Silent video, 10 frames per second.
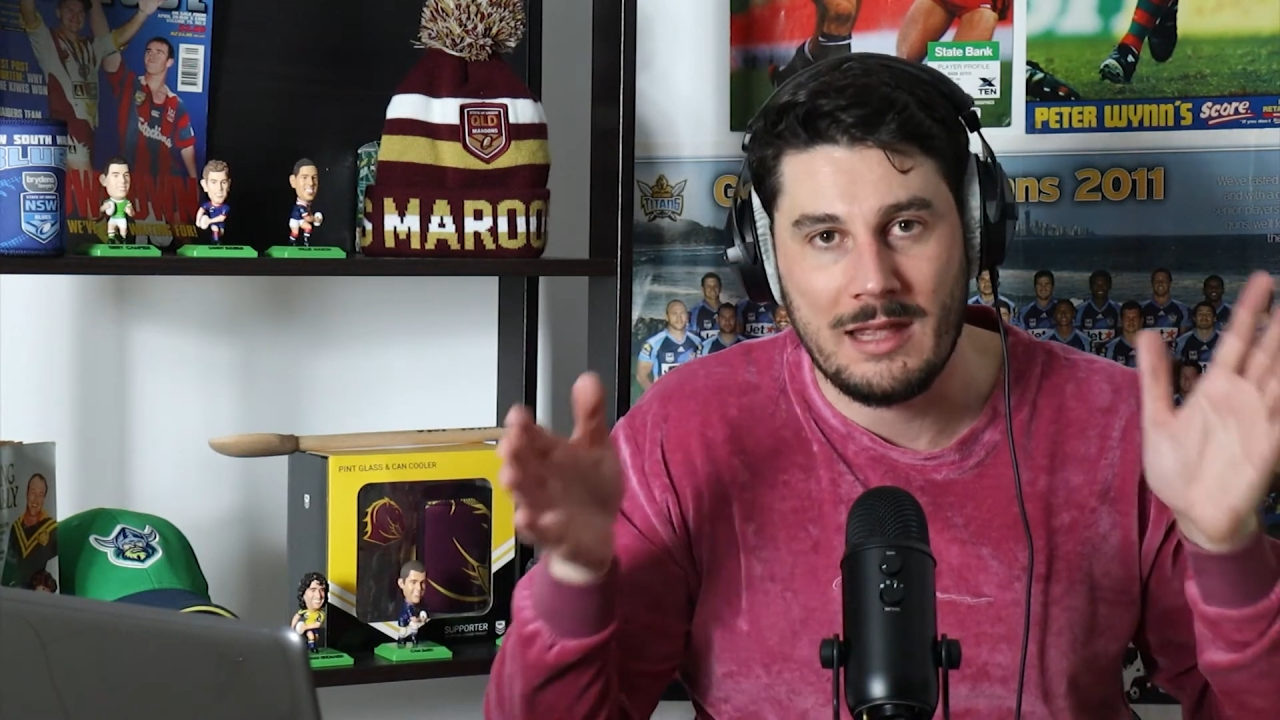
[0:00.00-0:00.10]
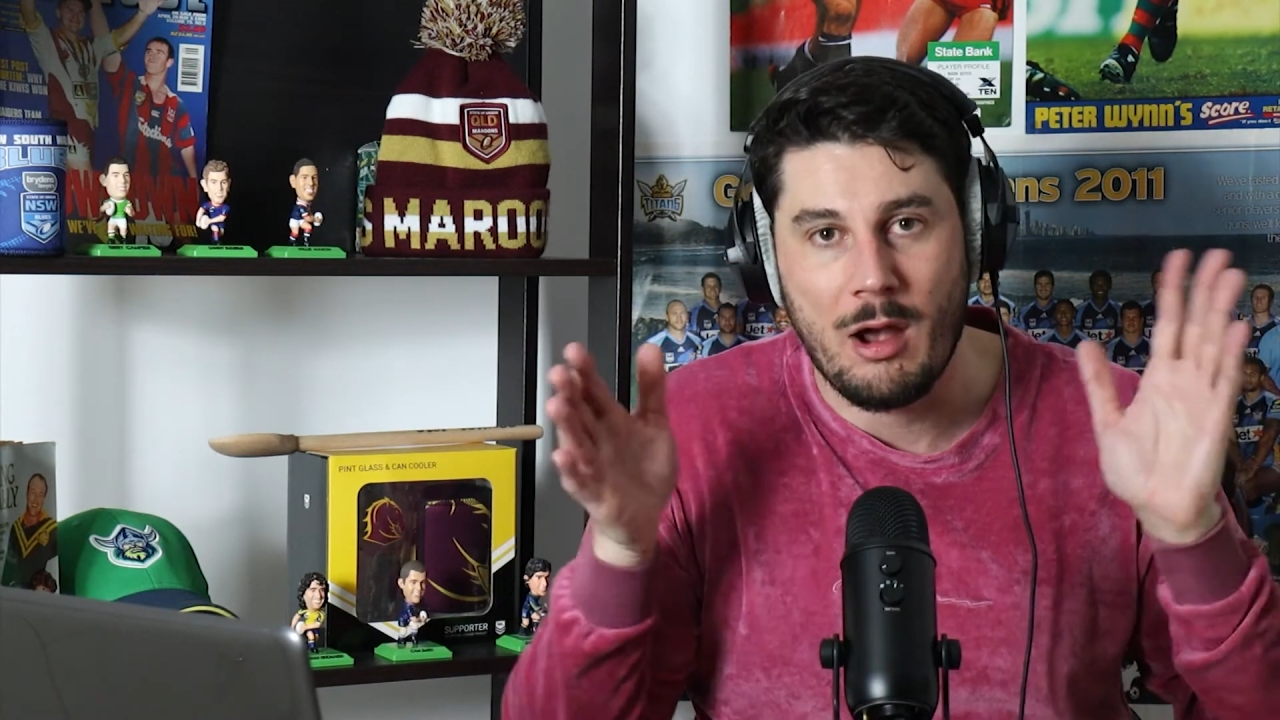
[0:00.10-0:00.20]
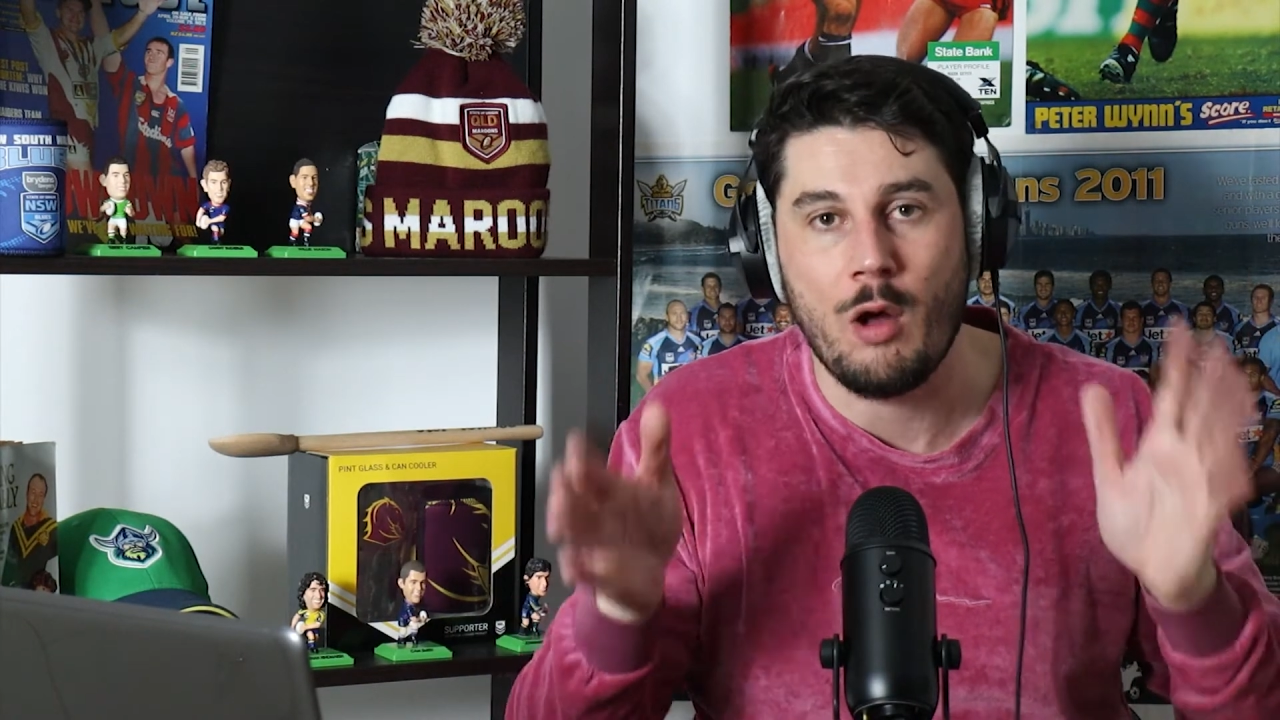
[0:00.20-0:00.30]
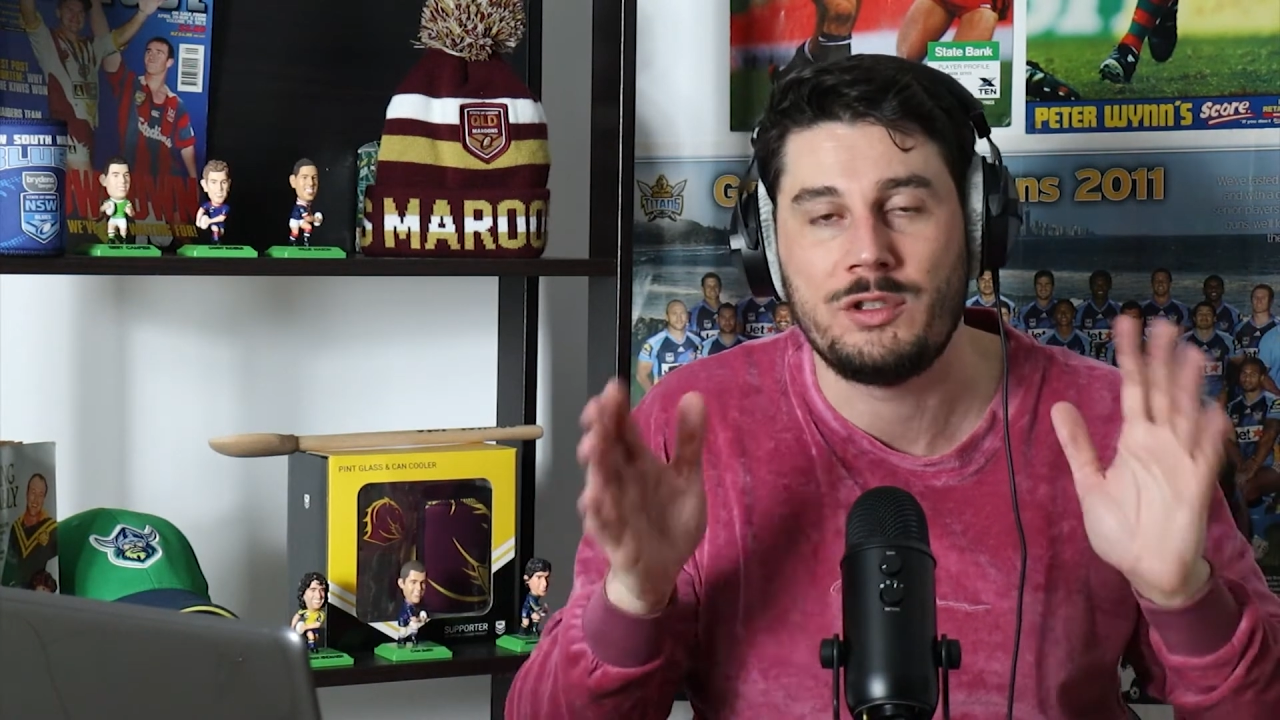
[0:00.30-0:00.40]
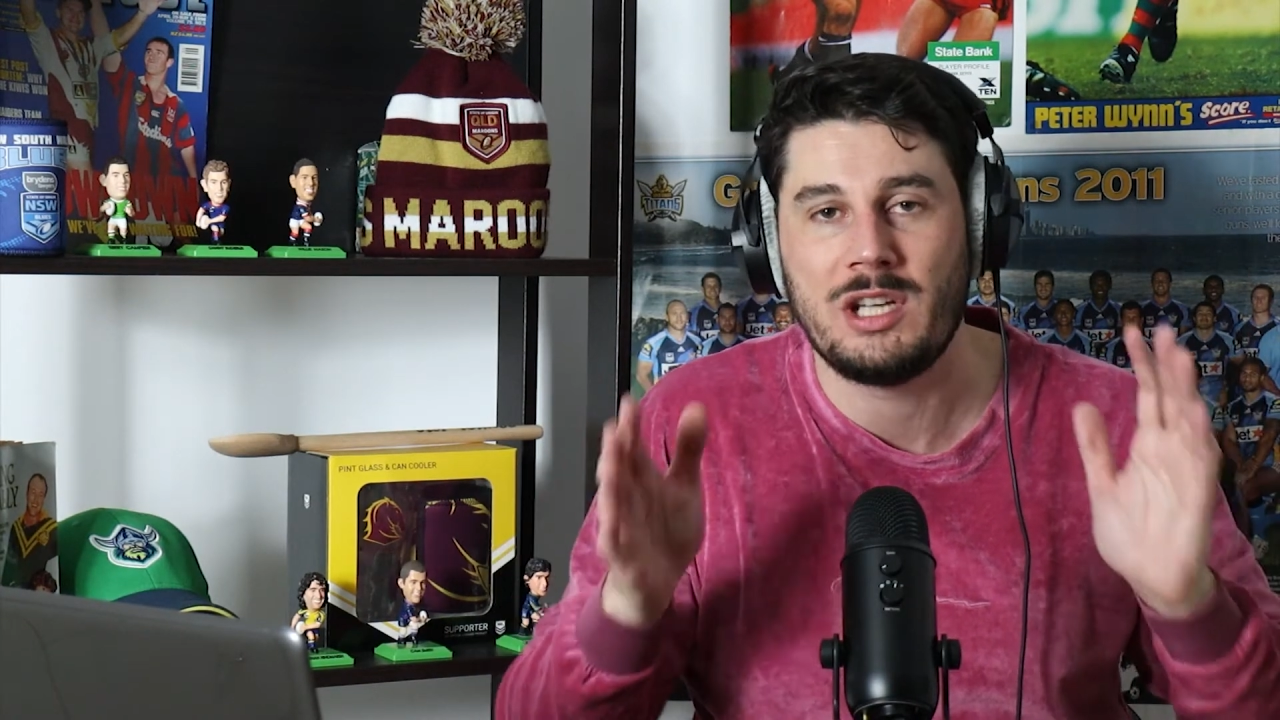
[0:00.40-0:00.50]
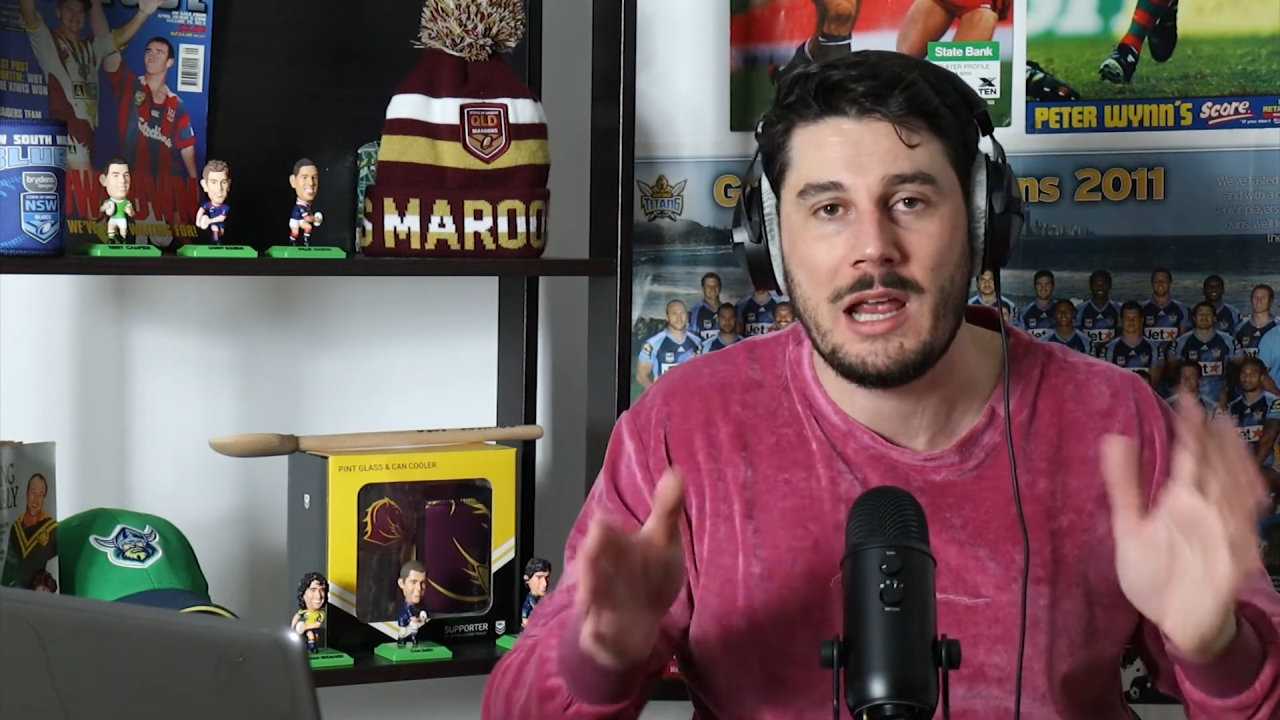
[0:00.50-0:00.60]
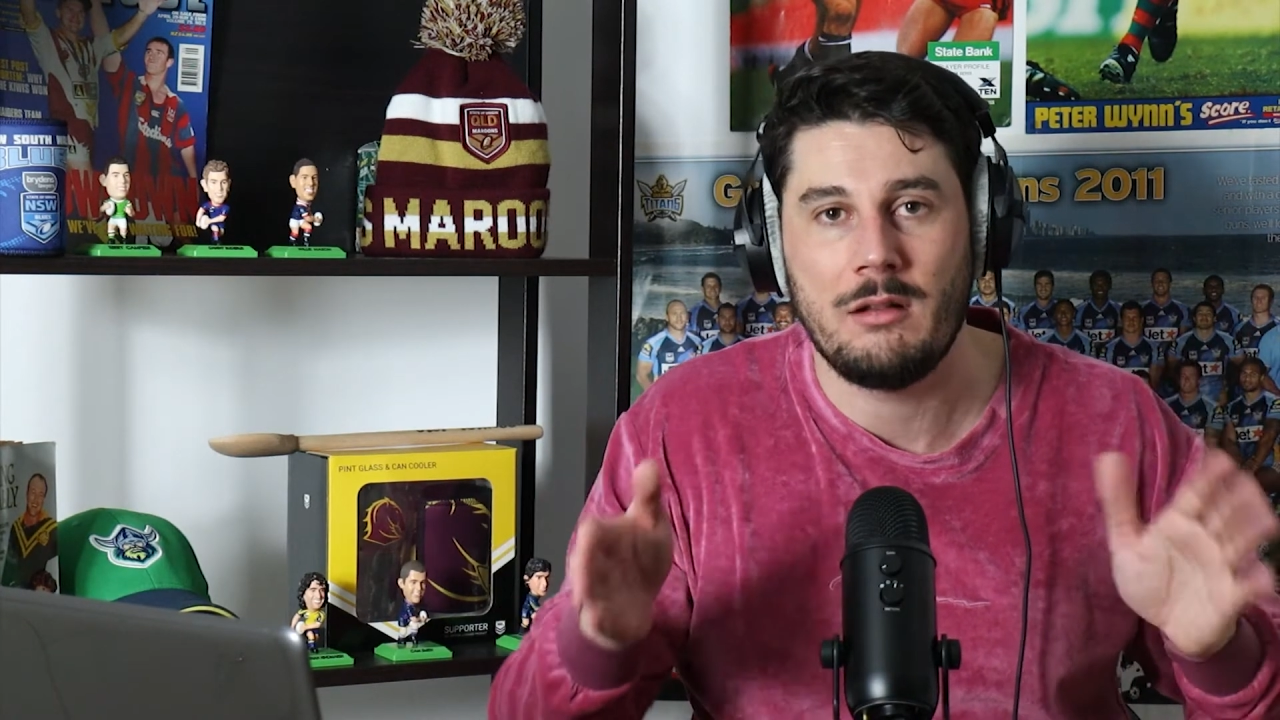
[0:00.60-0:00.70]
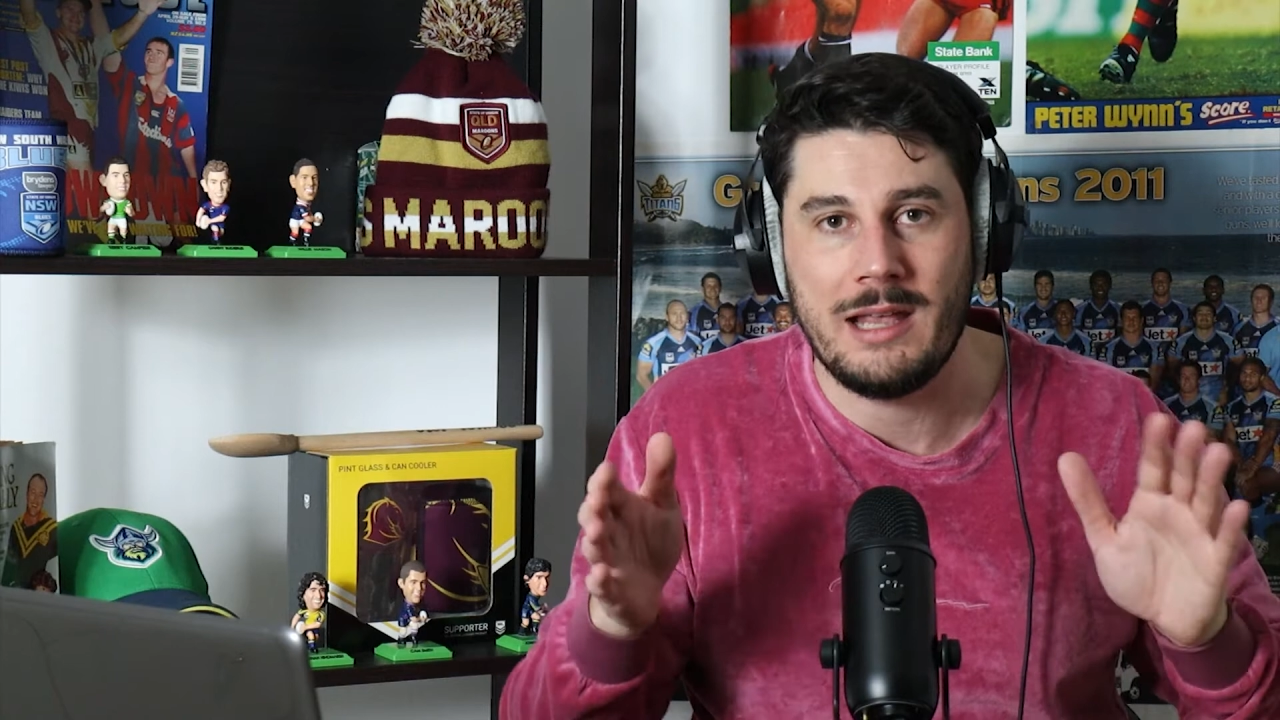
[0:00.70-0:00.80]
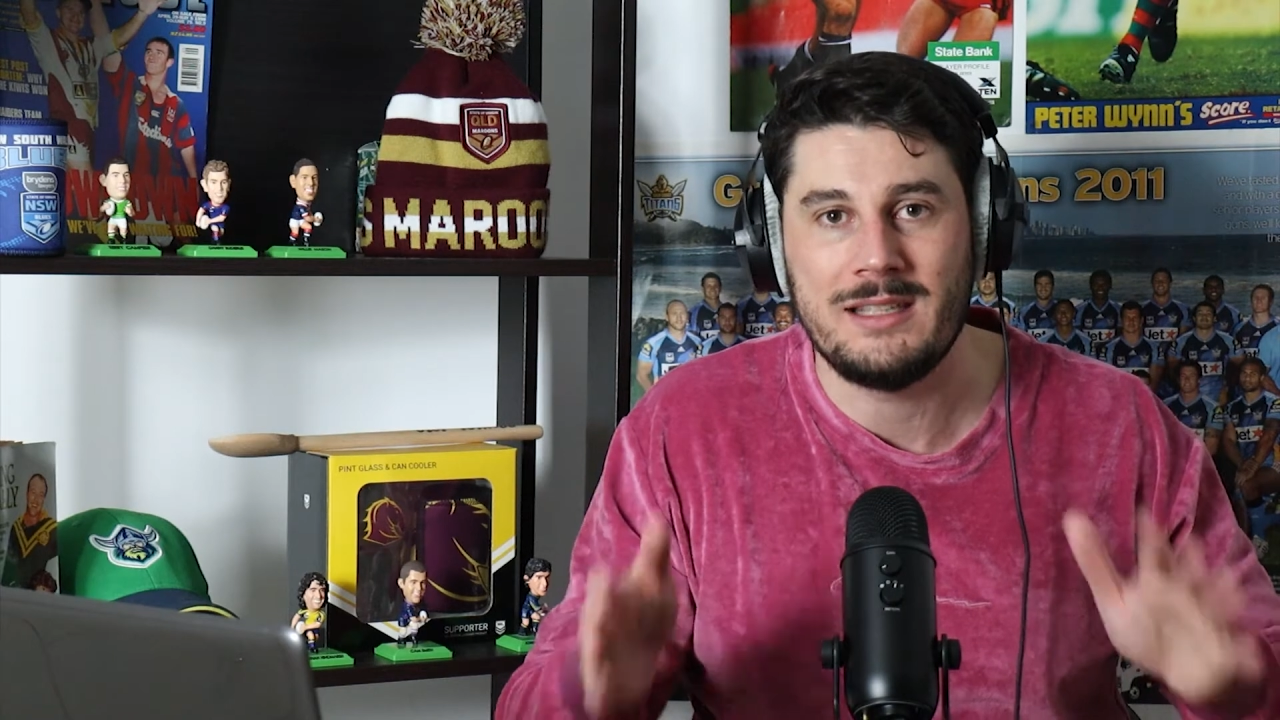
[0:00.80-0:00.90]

their whole channel